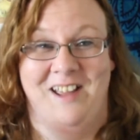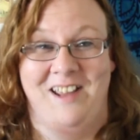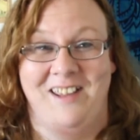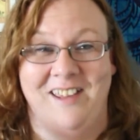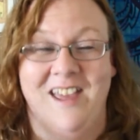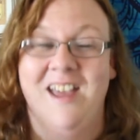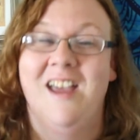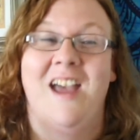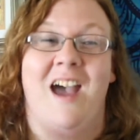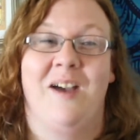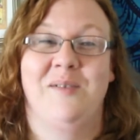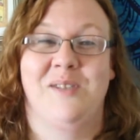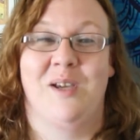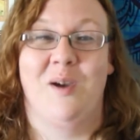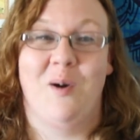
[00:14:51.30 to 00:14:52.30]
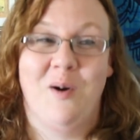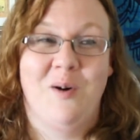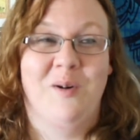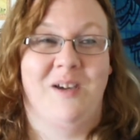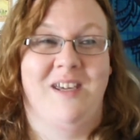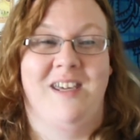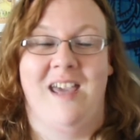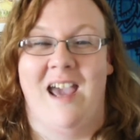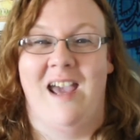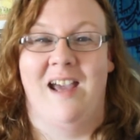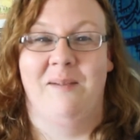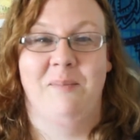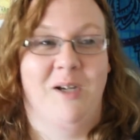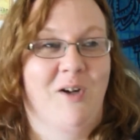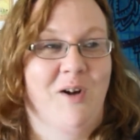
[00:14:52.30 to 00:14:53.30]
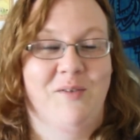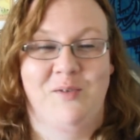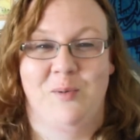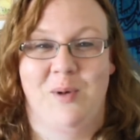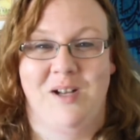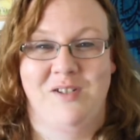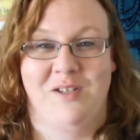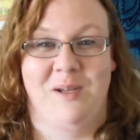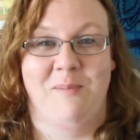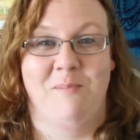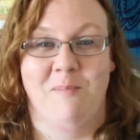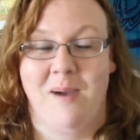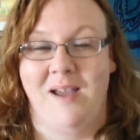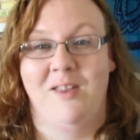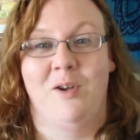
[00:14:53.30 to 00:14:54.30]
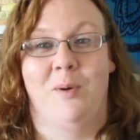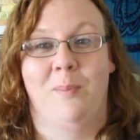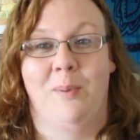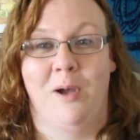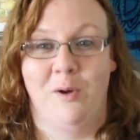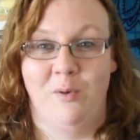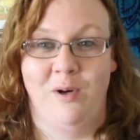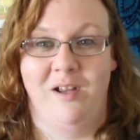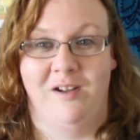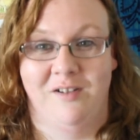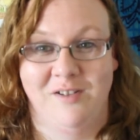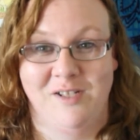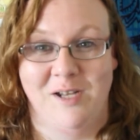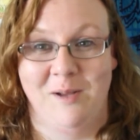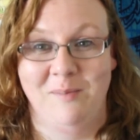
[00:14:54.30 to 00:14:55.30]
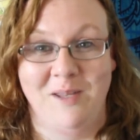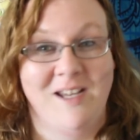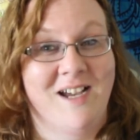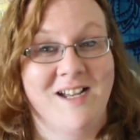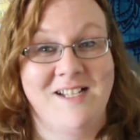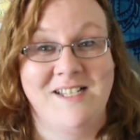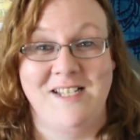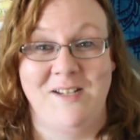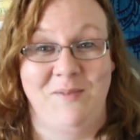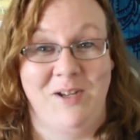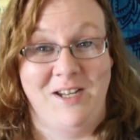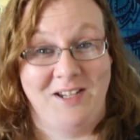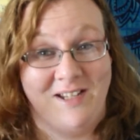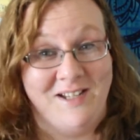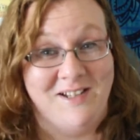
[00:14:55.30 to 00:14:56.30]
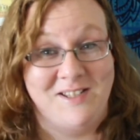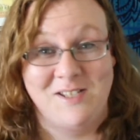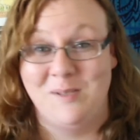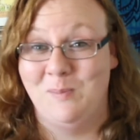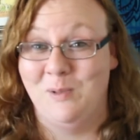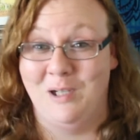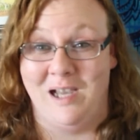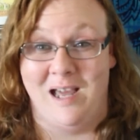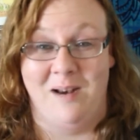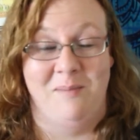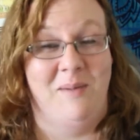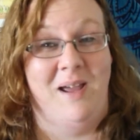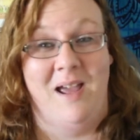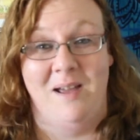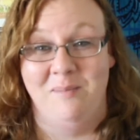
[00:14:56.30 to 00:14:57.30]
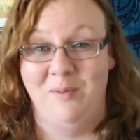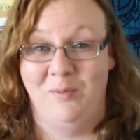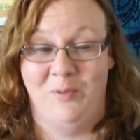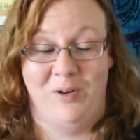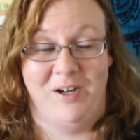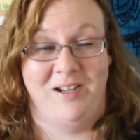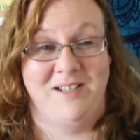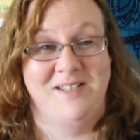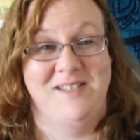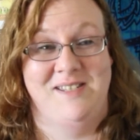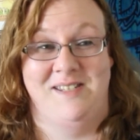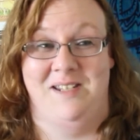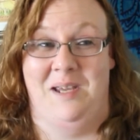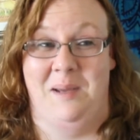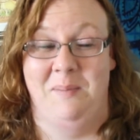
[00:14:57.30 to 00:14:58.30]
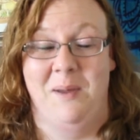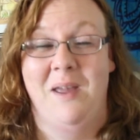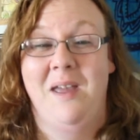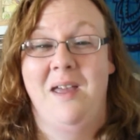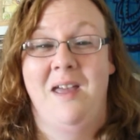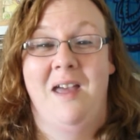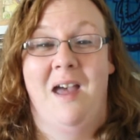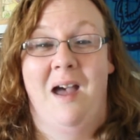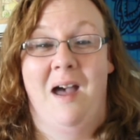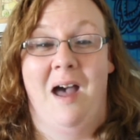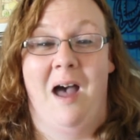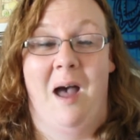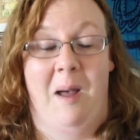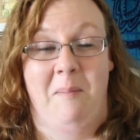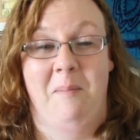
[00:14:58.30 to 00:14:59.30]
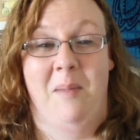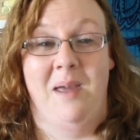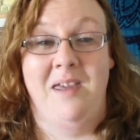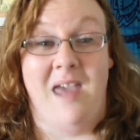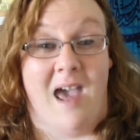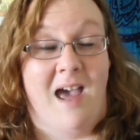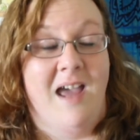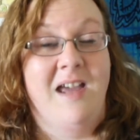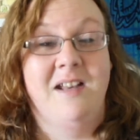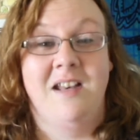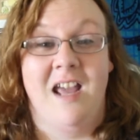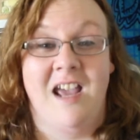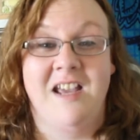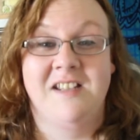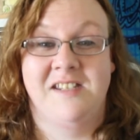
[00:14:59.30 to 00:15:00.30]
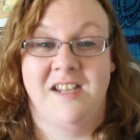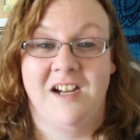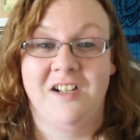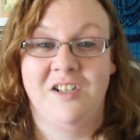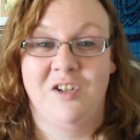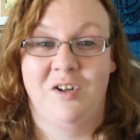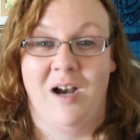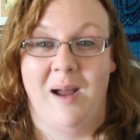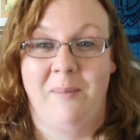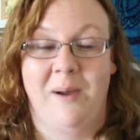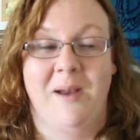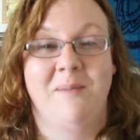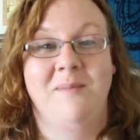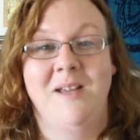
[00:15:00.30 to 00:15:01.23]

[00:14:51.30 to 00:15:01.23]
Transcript: like i was like okay i'm gonna go have to watch like my little pony or something on tv to get this book out of my head before i can sleep um, yeah it it scared the crap out of